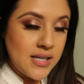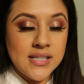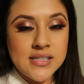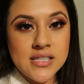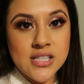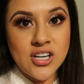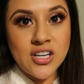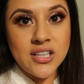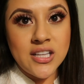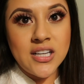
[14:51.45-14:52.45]
As I said
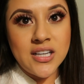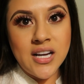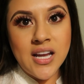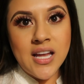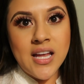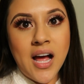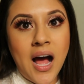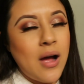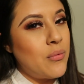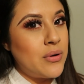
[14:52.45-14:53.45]
earlier,
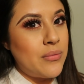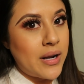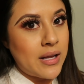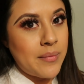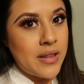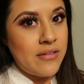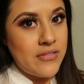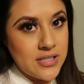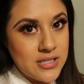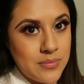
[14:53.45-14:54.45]
I would recommend the
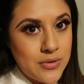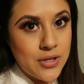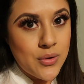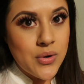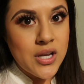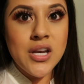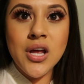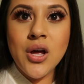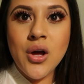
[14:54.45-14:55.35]
Fenty Beauty one